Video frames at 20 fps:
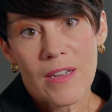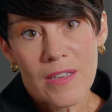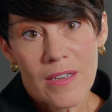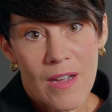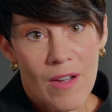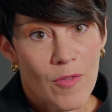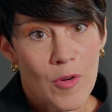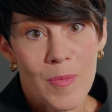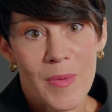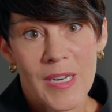
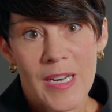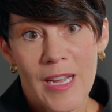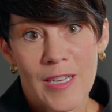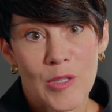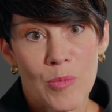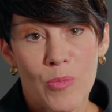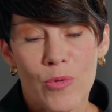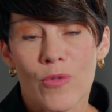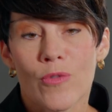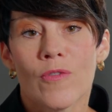government
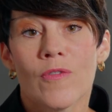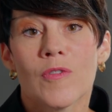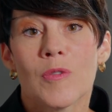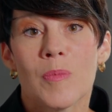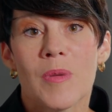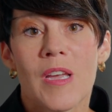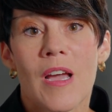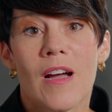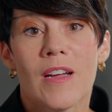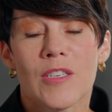has proved
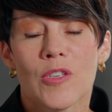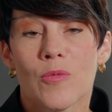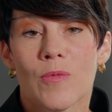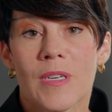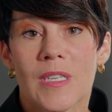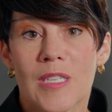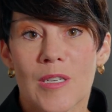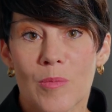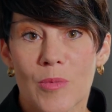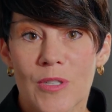beyond a
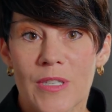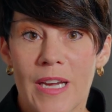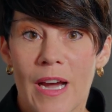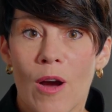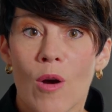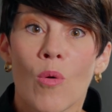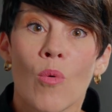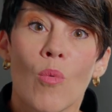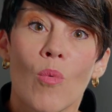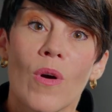reasonable
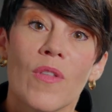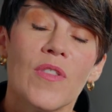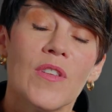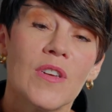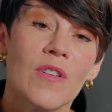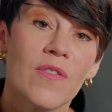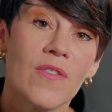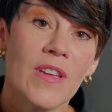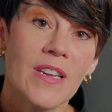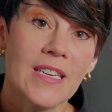doubt what the
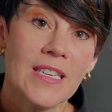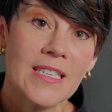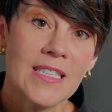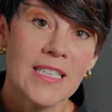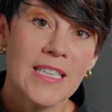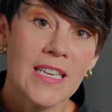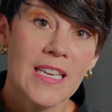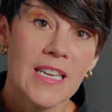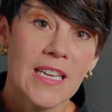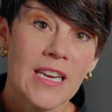defendant
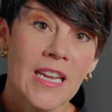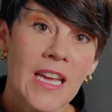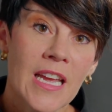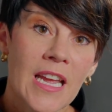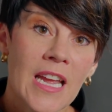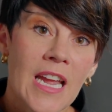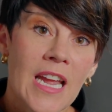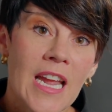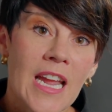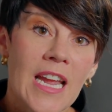did
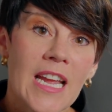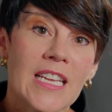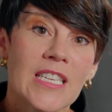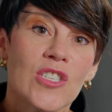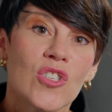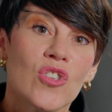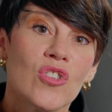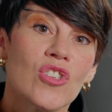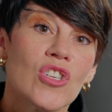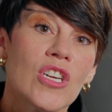
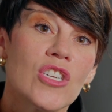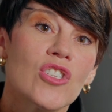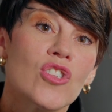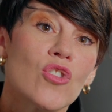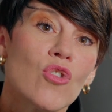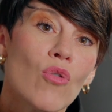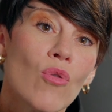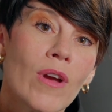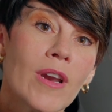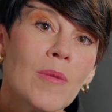is to judge
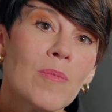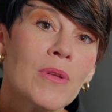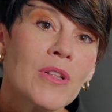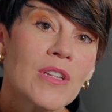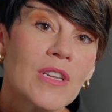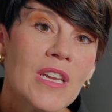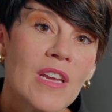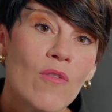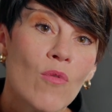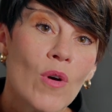the
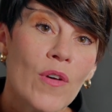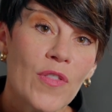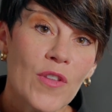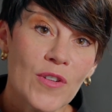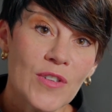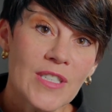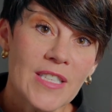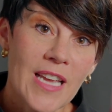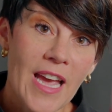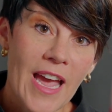credibility of what
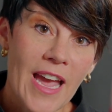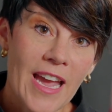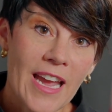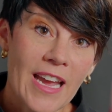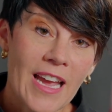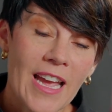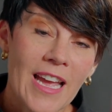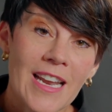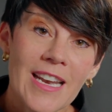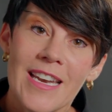they're
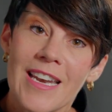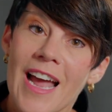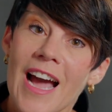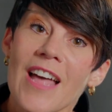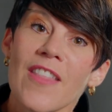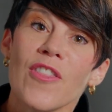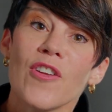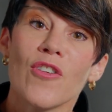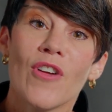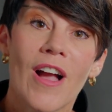saying,
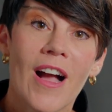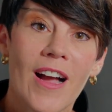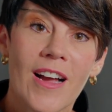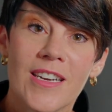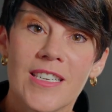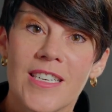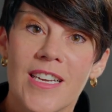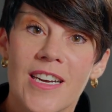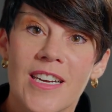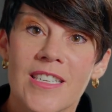not their
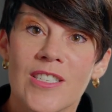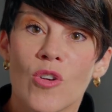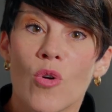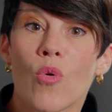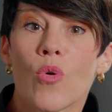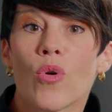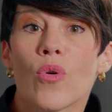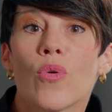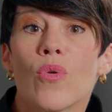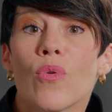conduct
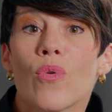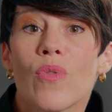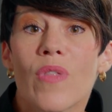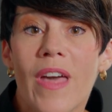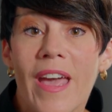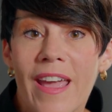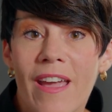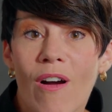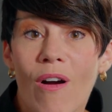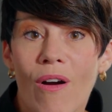or who
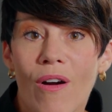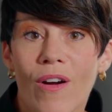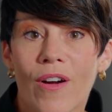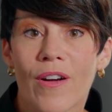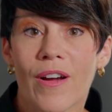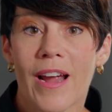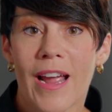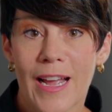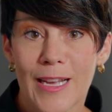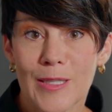they
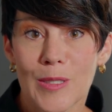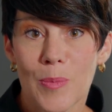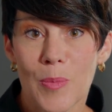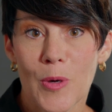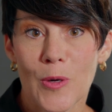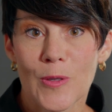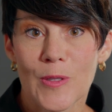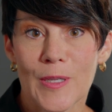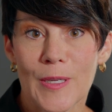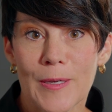are as a
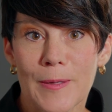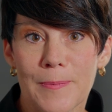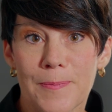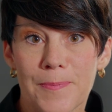person.